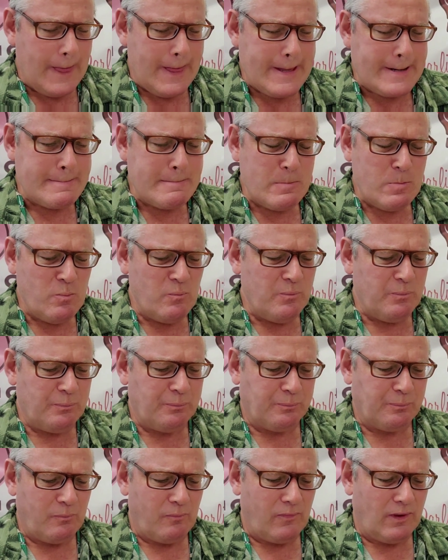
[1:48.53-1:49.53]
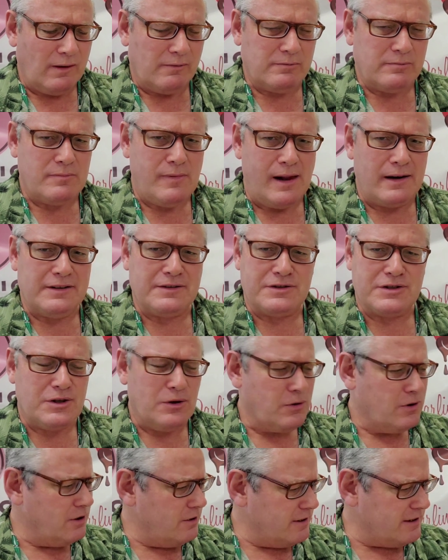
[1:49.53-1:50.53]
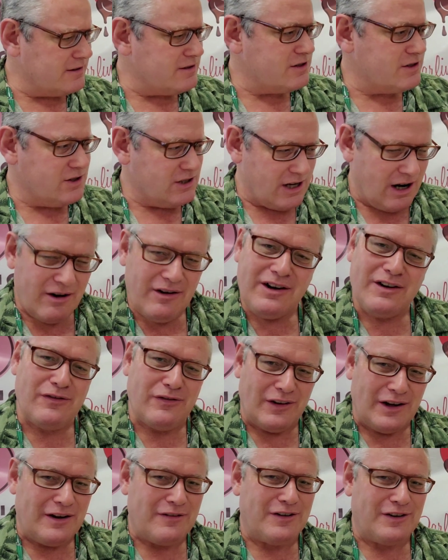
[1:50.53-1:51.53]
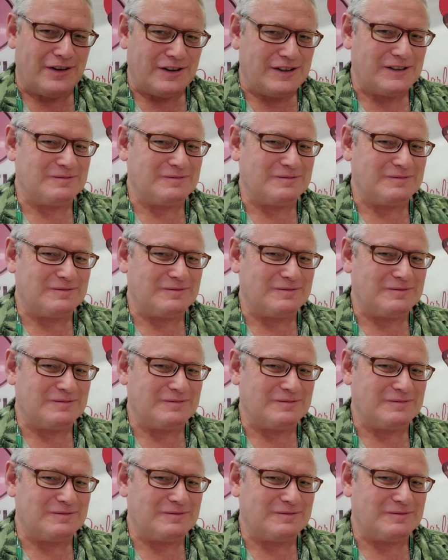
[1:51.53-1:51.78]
Mmm, that is so good. It's cherry flavored.